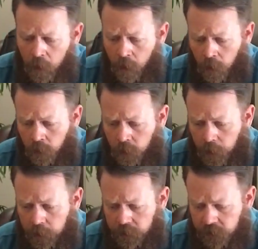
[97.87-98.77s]
All
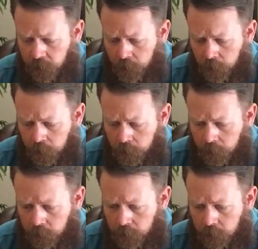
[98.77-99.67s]
right,
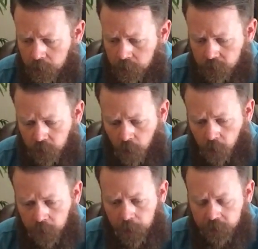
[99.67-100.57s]

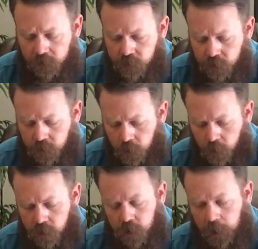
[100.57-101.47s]
so the next
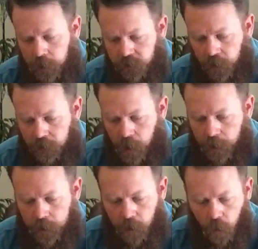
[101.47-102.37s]
two jigs I've
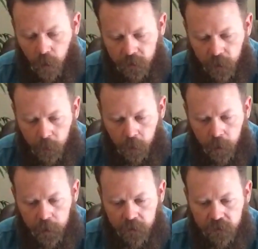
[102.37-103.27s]
got here are ones I'm
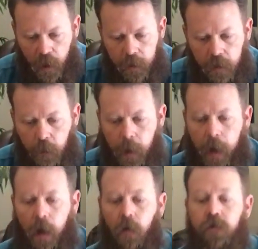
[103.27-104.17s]
pretty excited
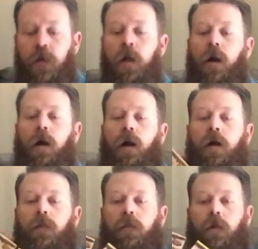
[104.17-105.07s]

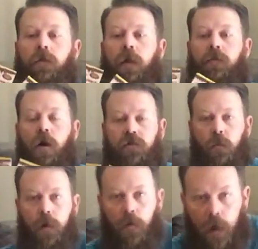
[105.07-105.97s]
about. They've also
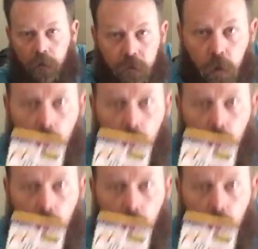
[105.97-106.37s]
been around for a